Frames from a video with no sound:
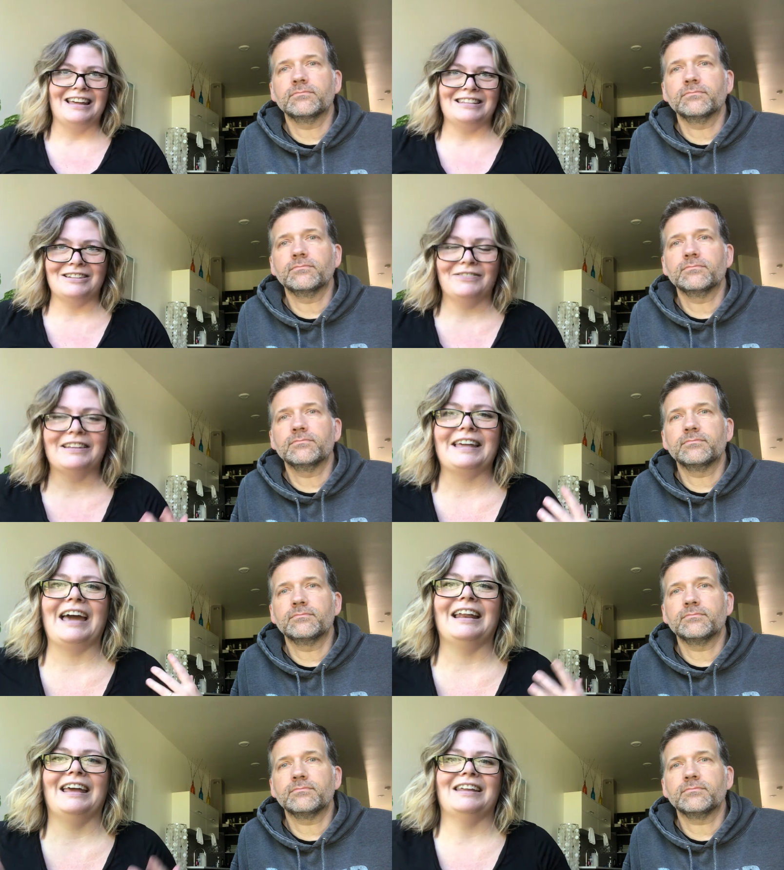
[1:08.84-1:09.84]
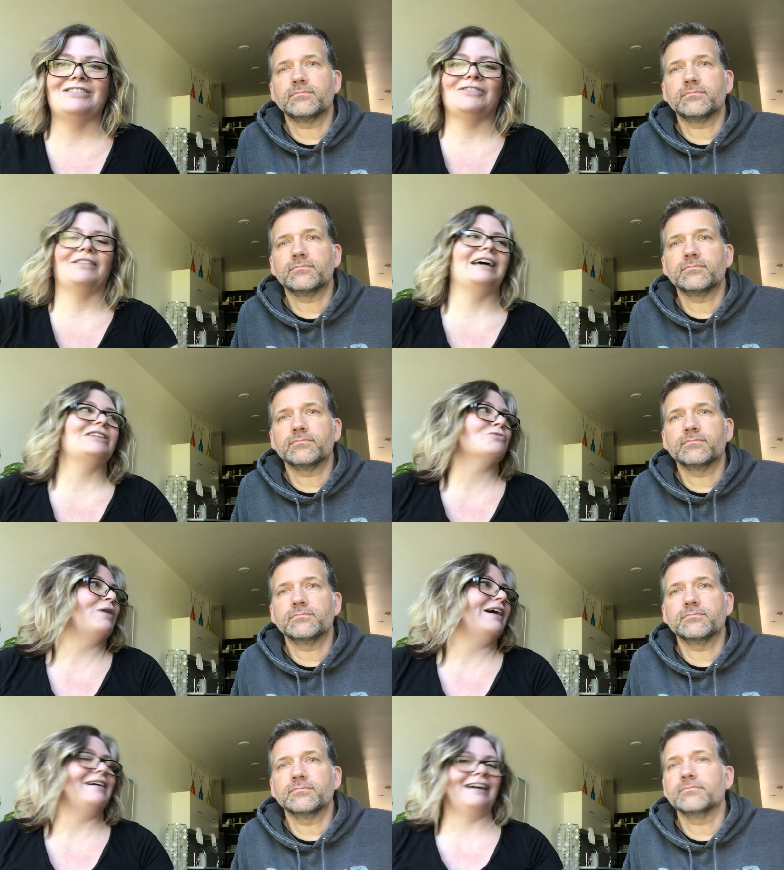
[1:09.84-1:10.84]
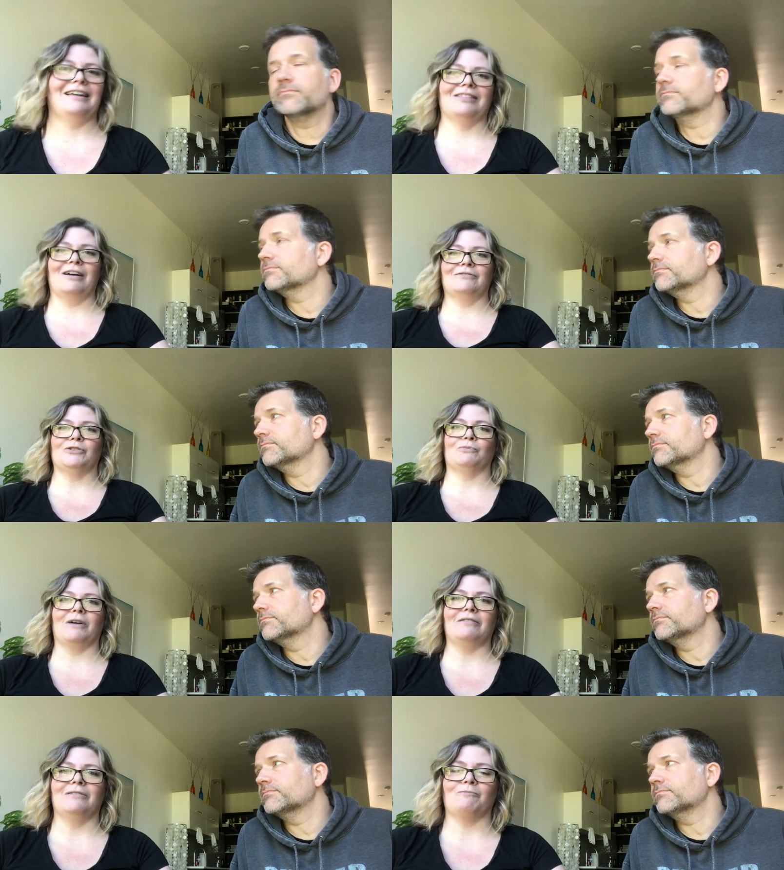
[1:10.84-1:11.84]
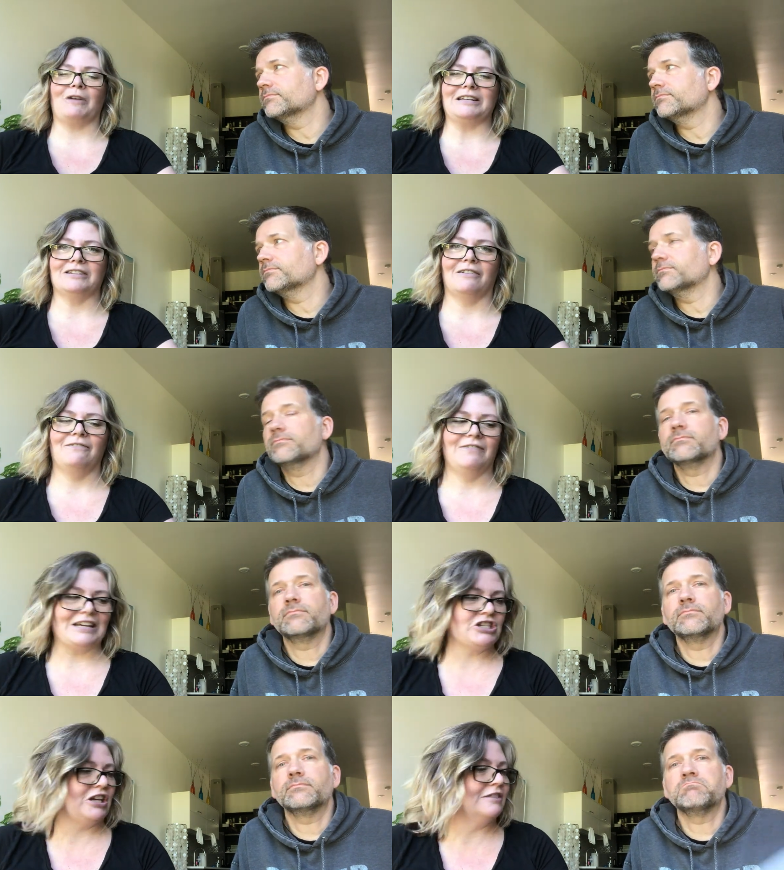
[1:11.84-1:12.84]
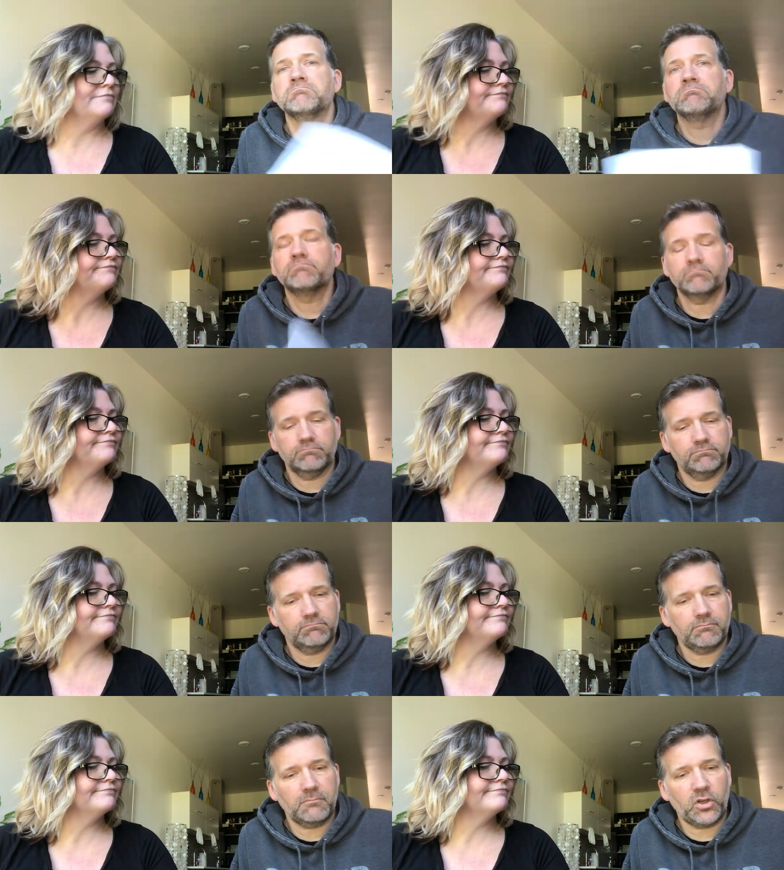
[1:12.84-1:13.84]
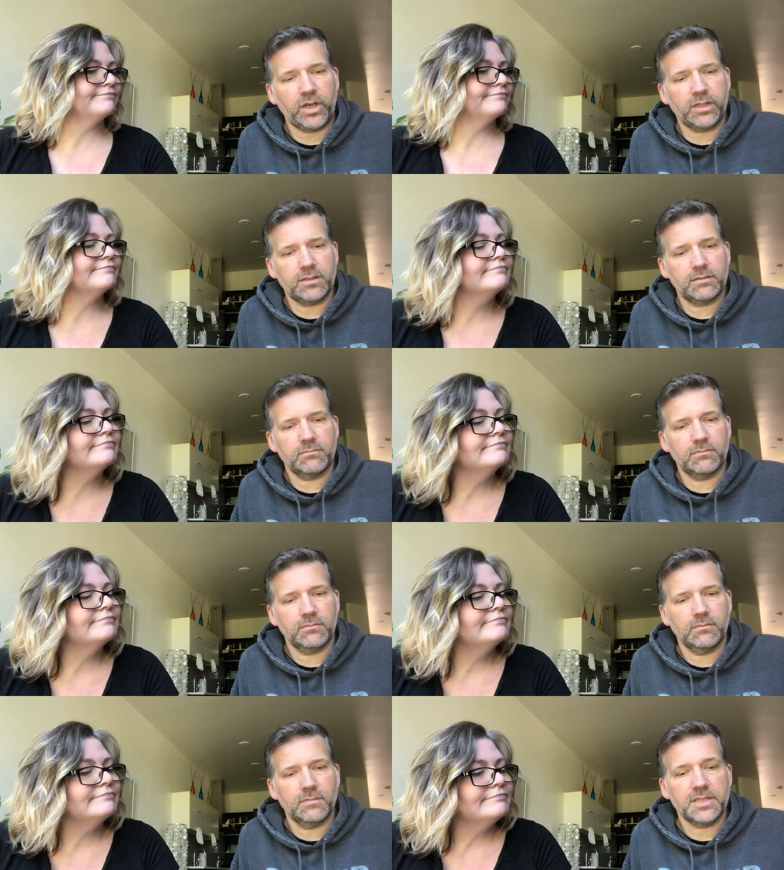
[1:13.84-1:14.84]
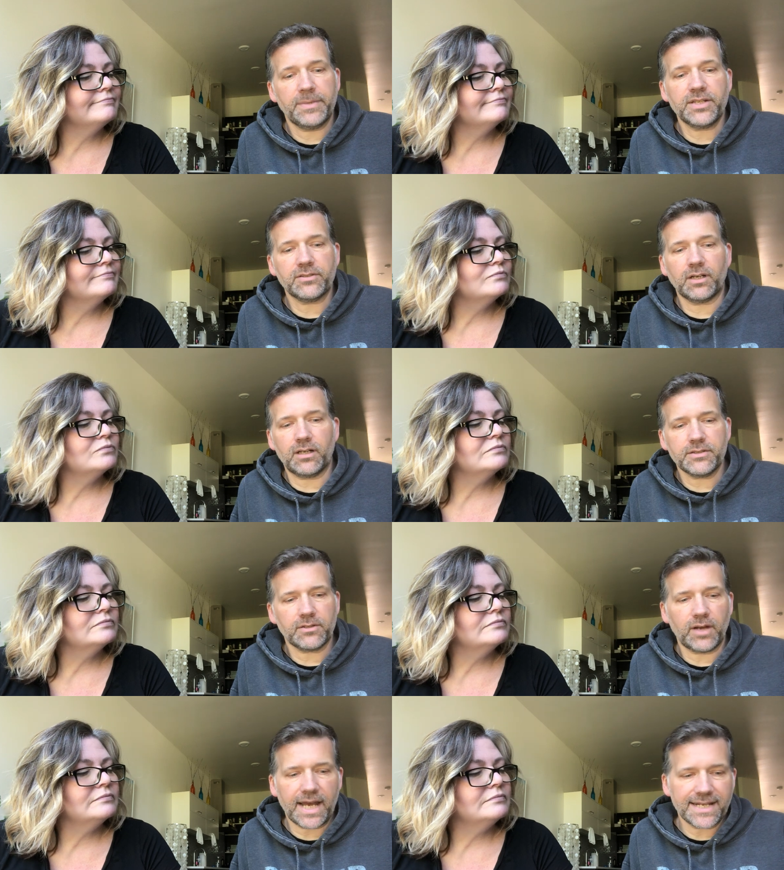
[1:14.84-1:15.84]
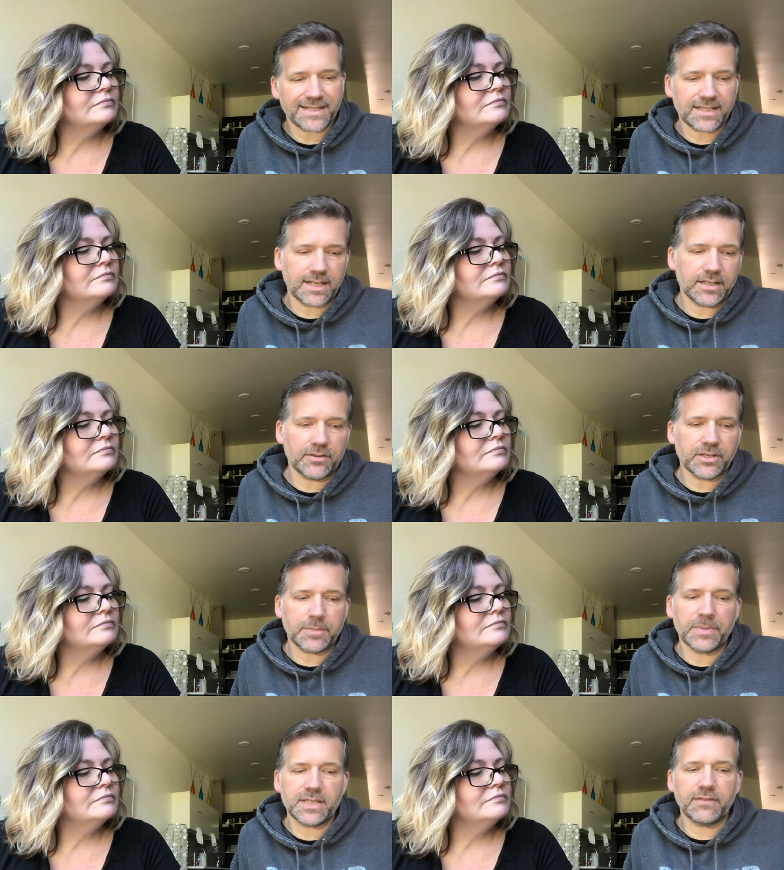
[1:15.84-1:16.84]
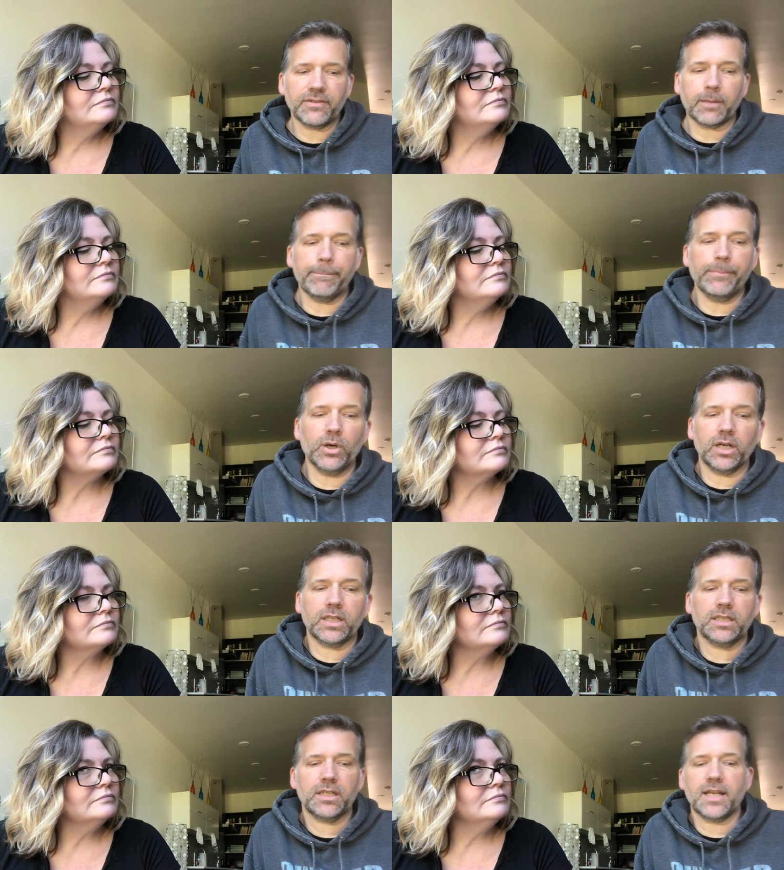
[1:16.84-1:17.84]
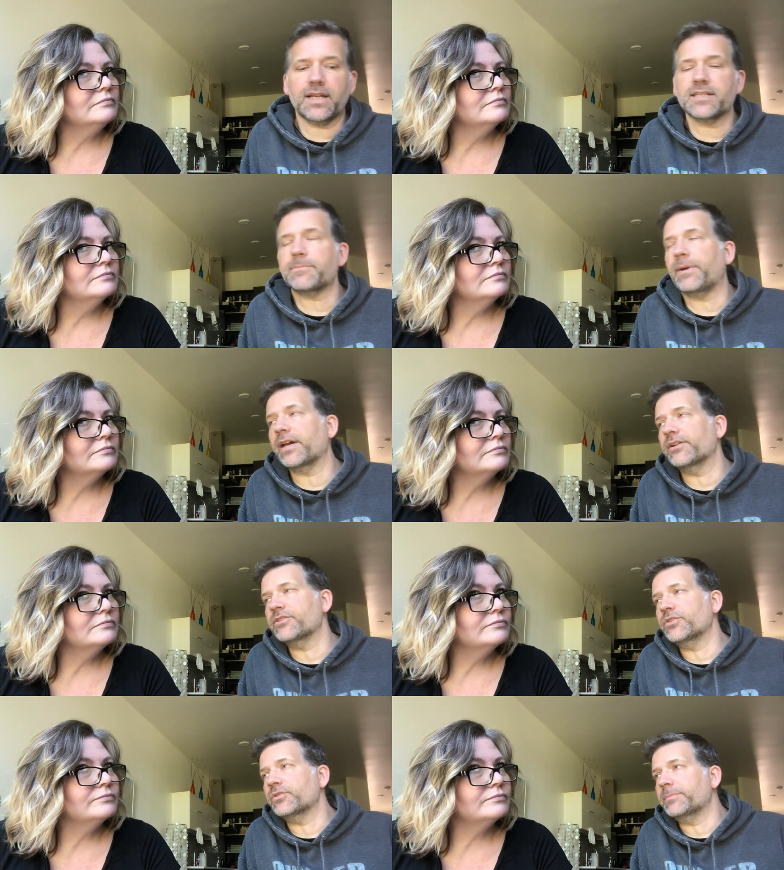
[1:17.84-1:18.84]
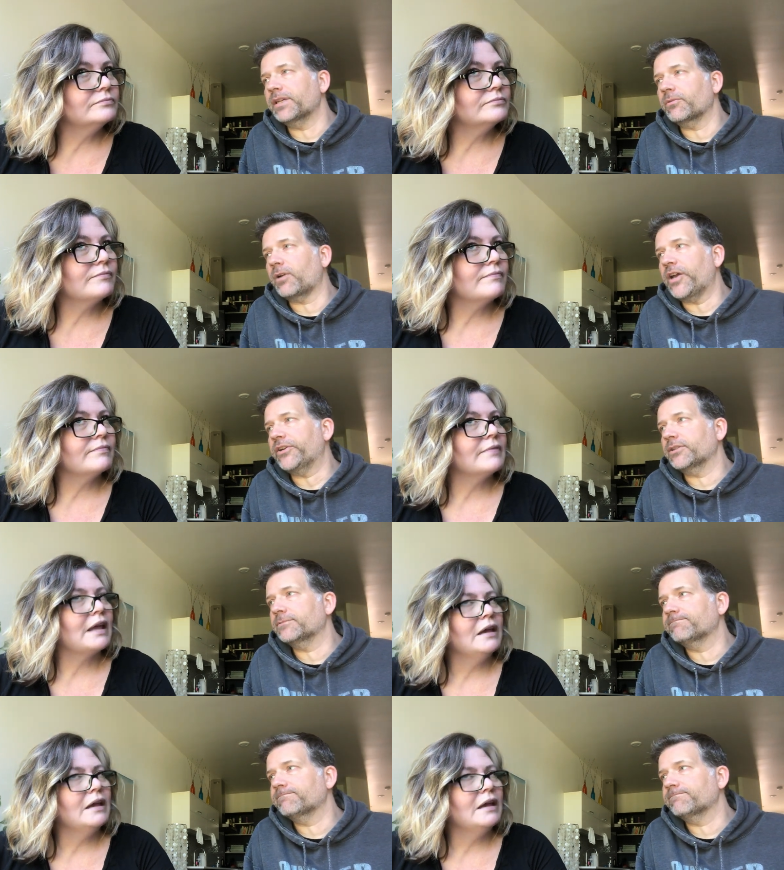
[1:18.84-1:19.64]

Speaker 1: and stuff like that and so that's why I love to write, write fiction.
Speaker 2: Great. Spencer also asks, is there a specific book that inspired you to be a writer?